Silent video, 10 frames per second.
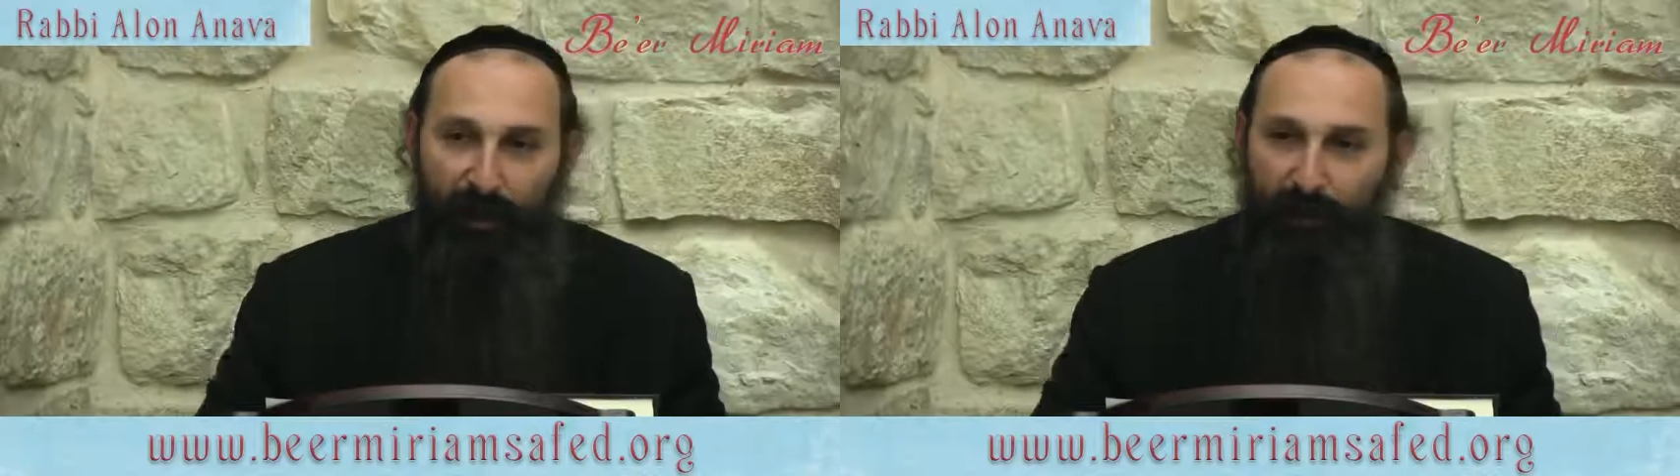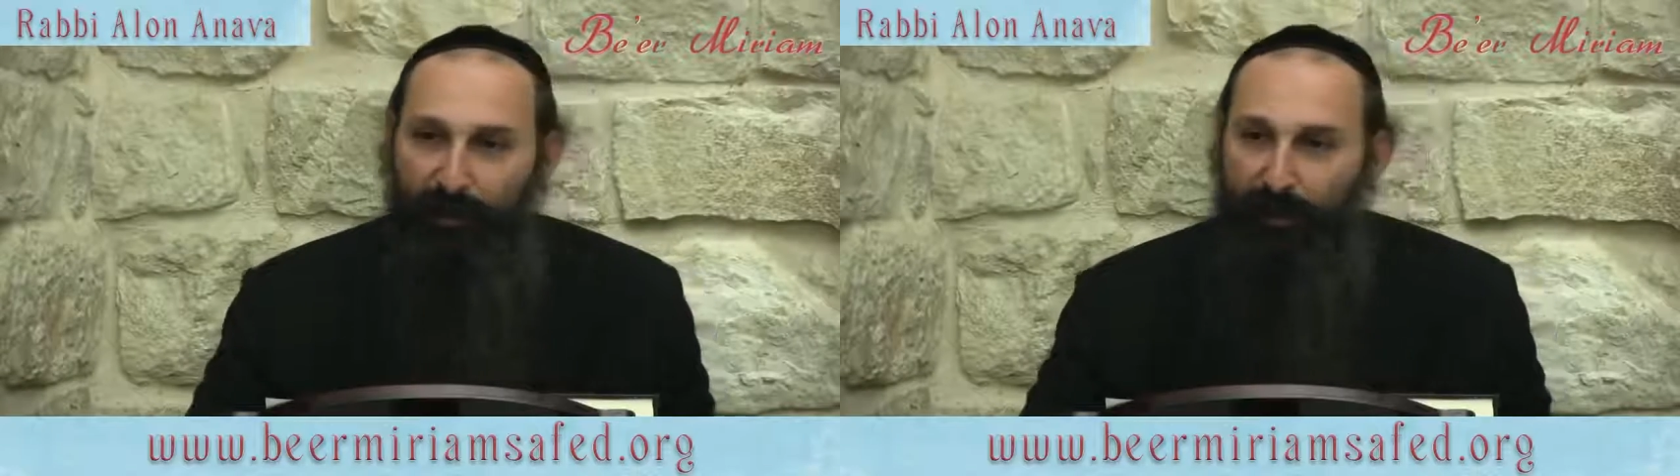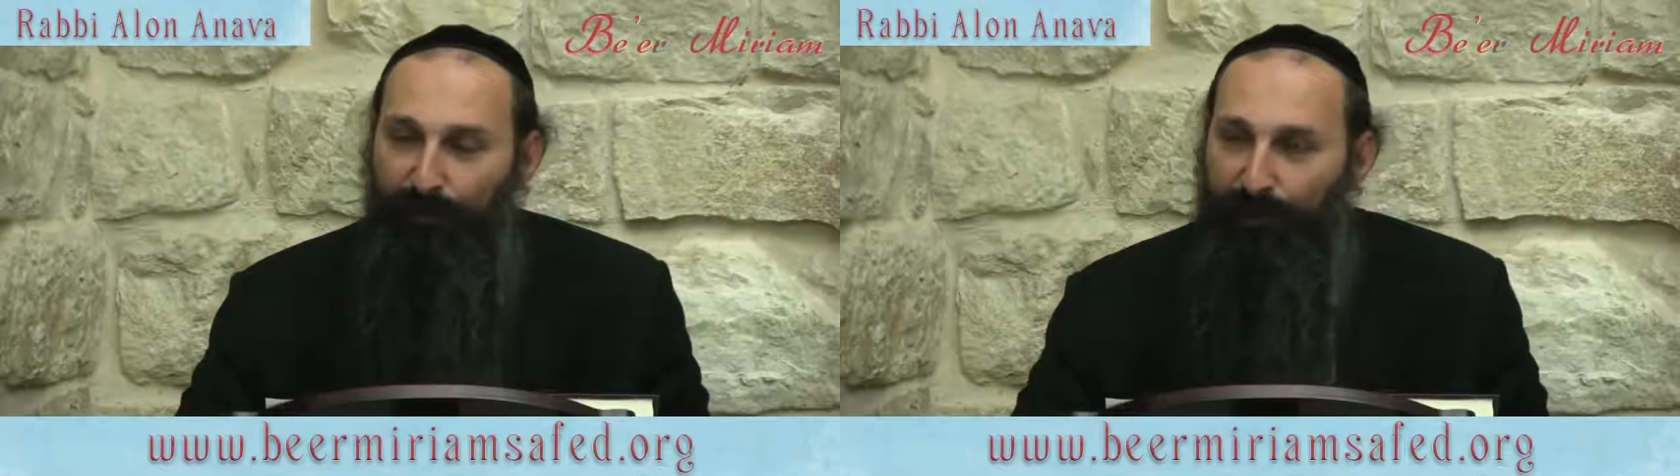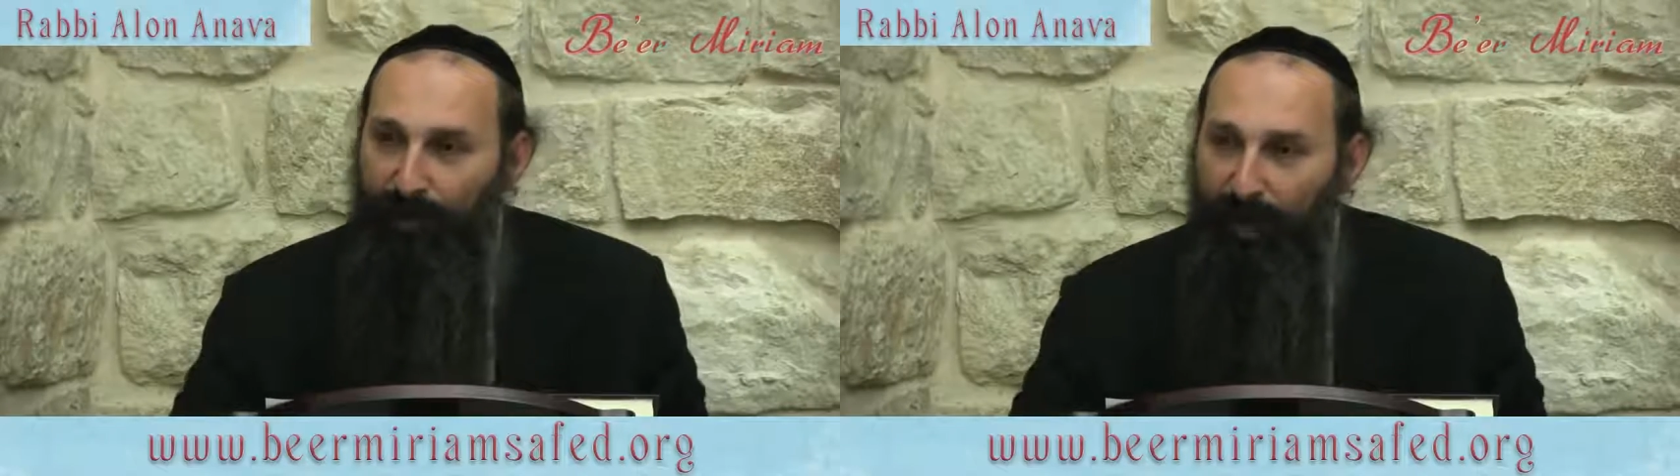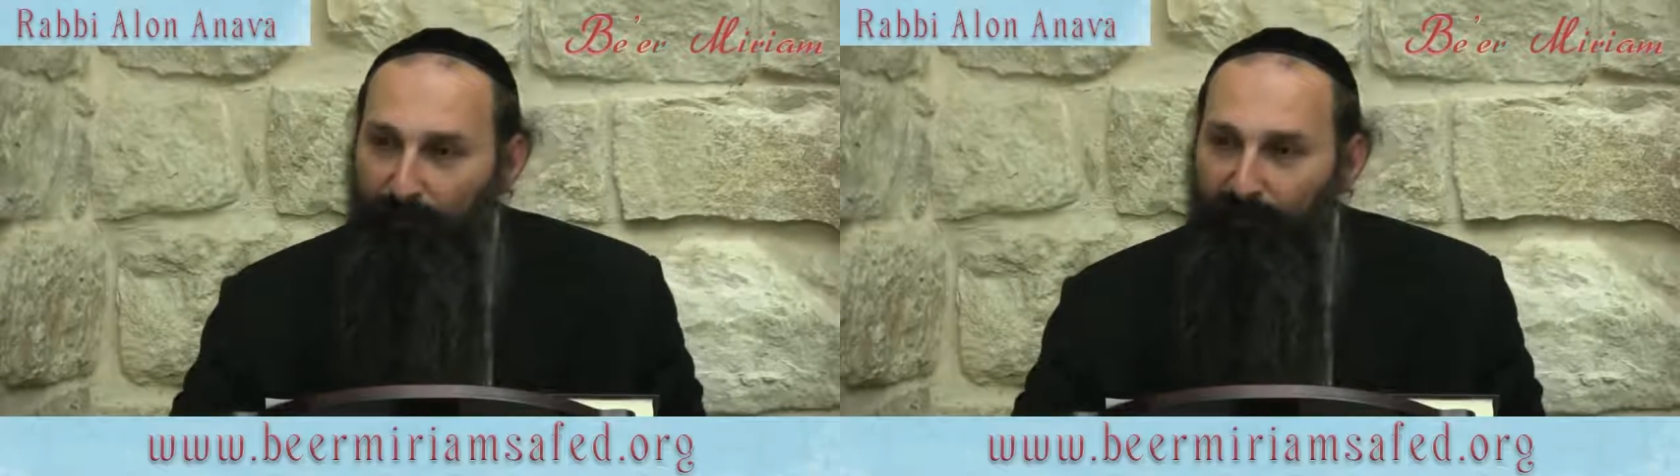And this is where it's
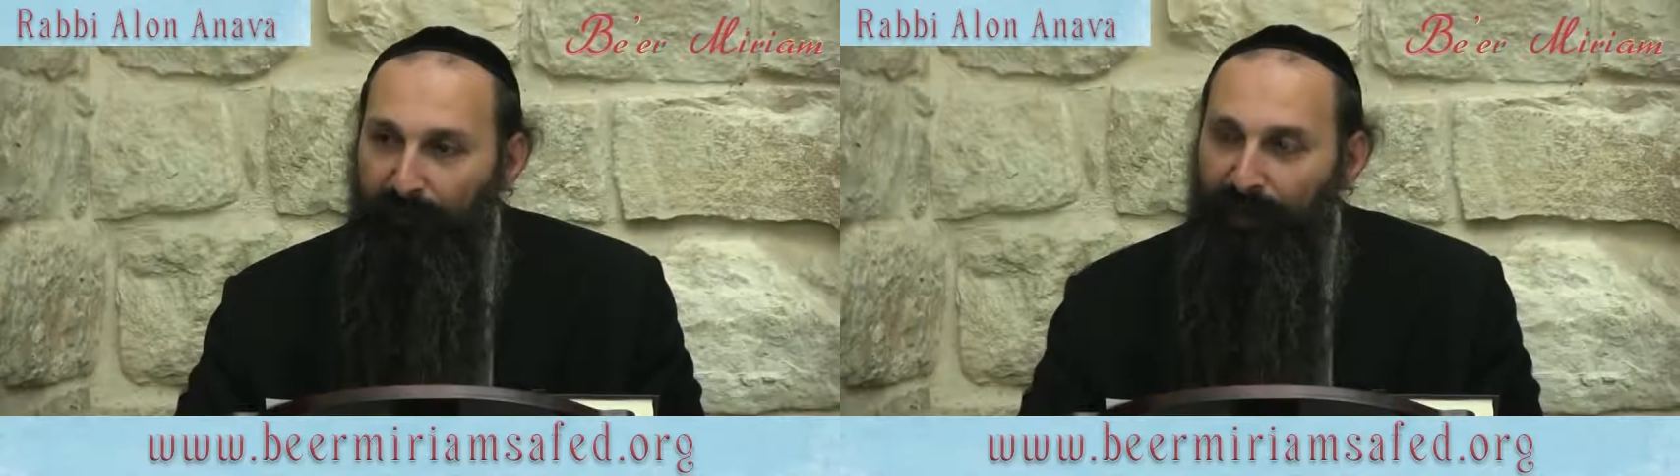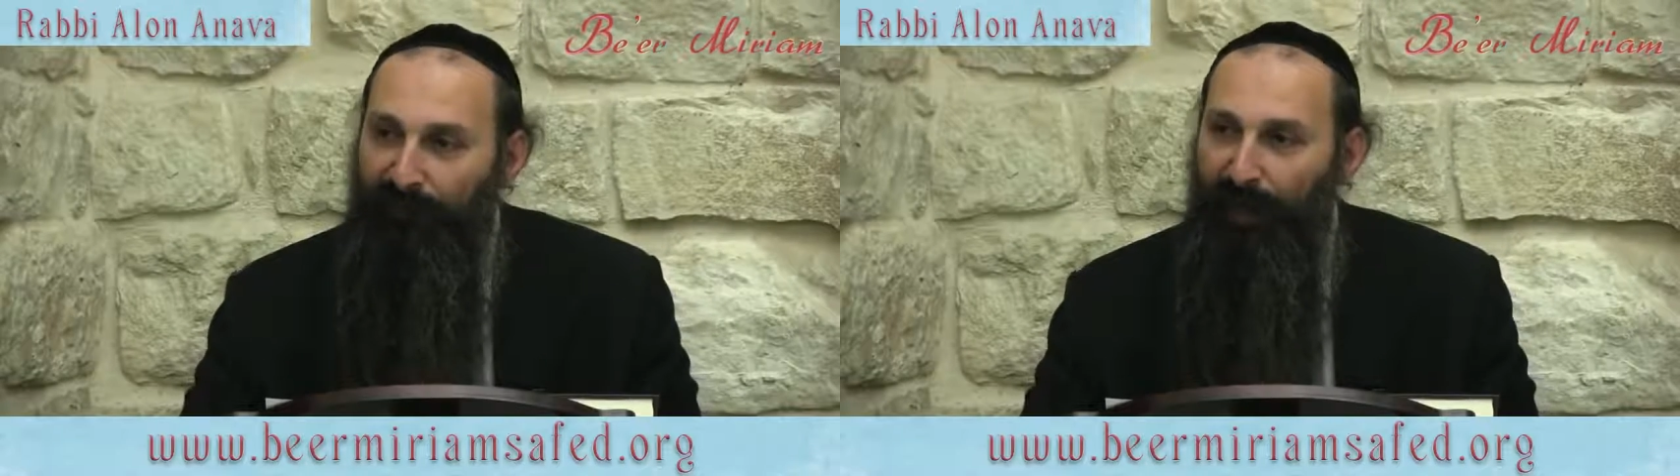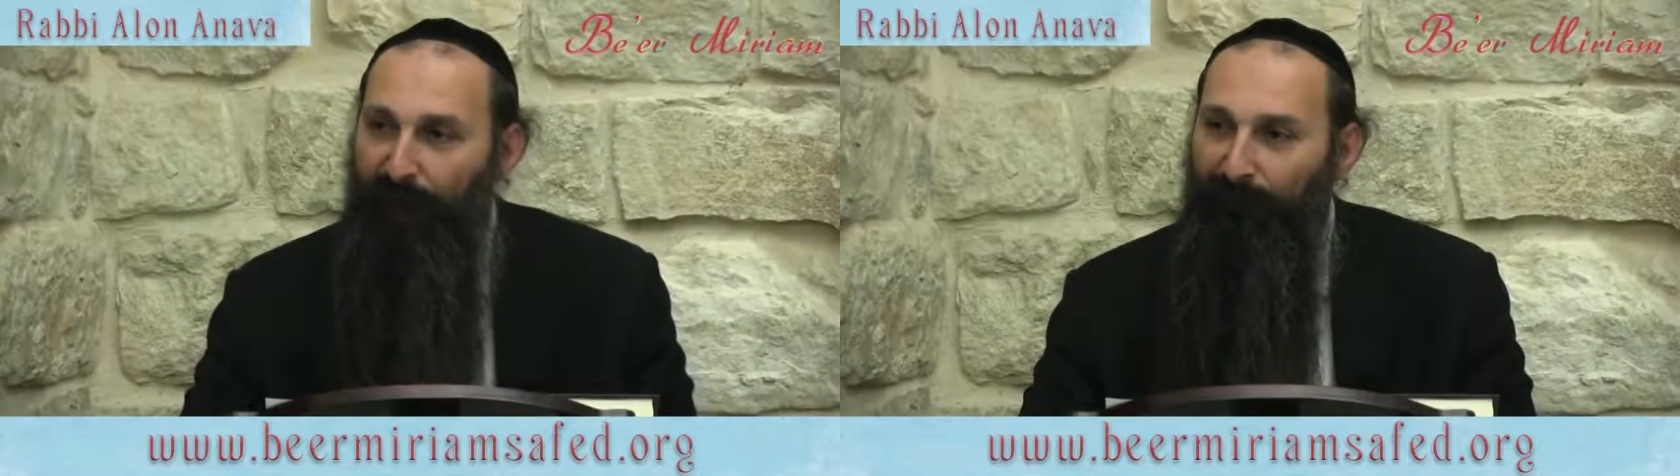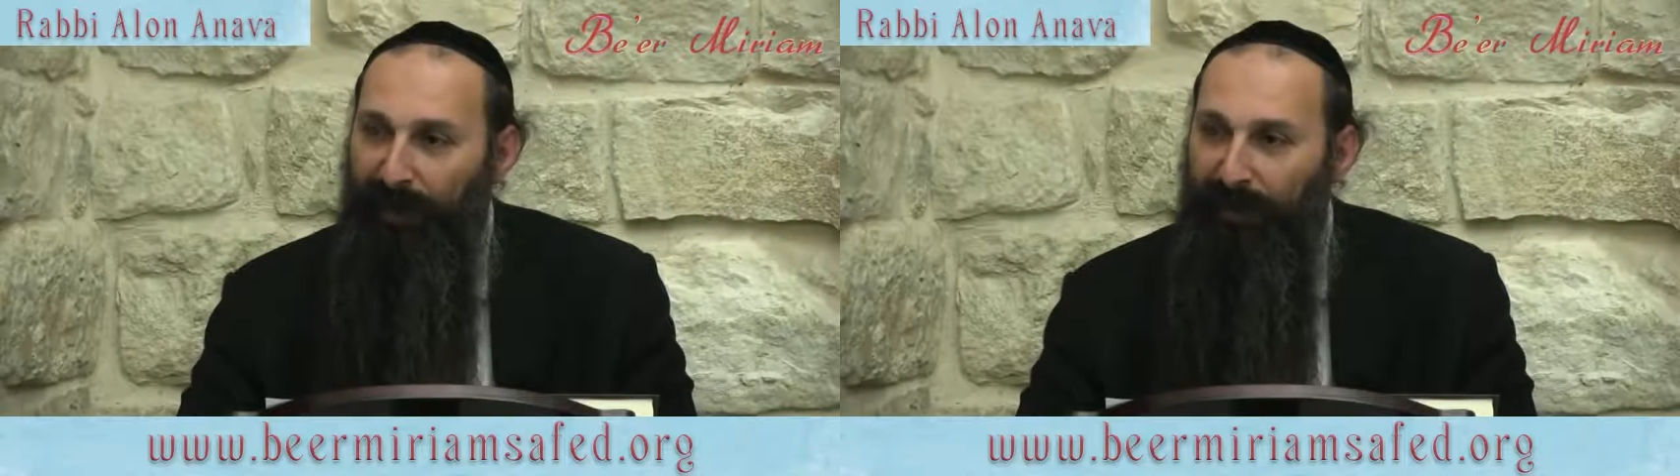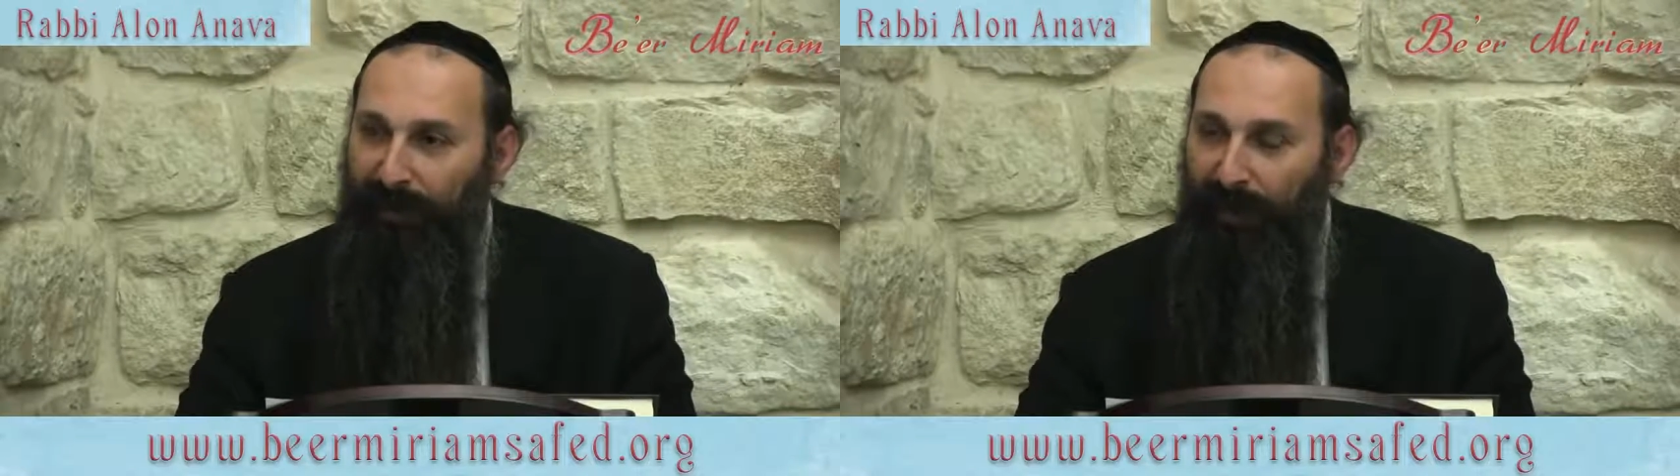coming from, the Sfirah of
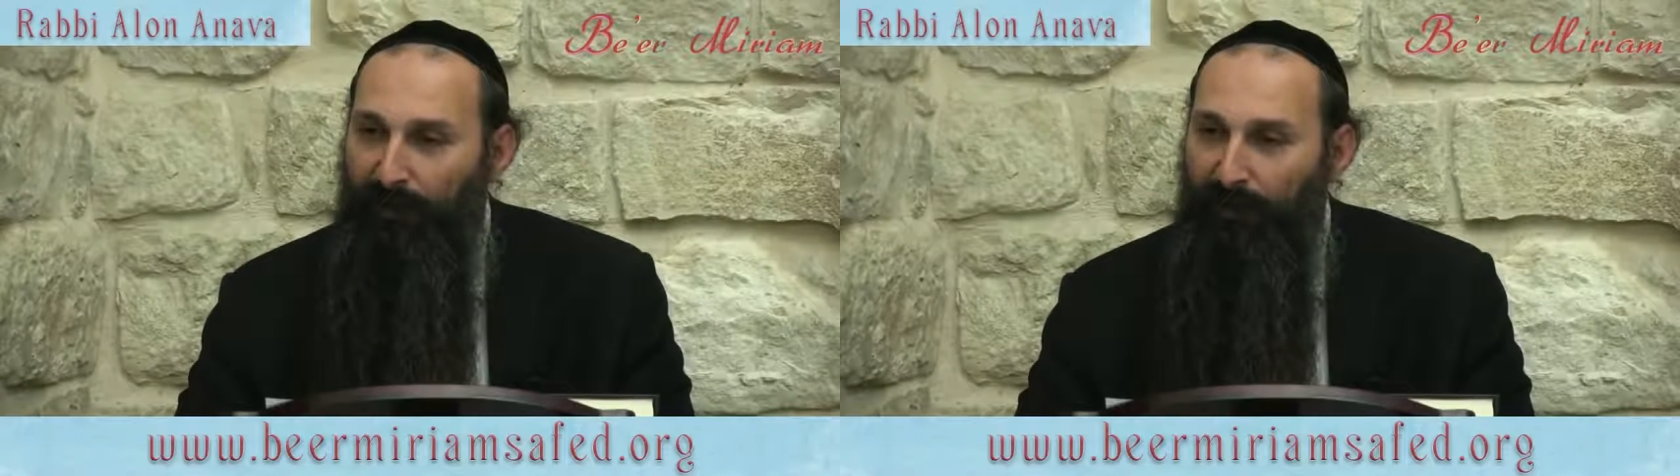Netzach.